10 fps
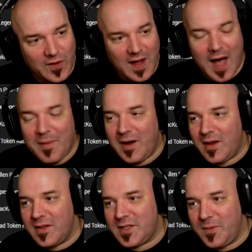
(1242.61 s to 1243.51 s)
commenting
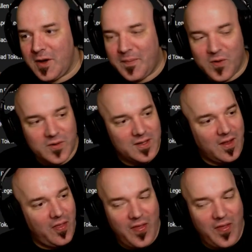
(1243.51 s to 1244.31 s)
on these community pools.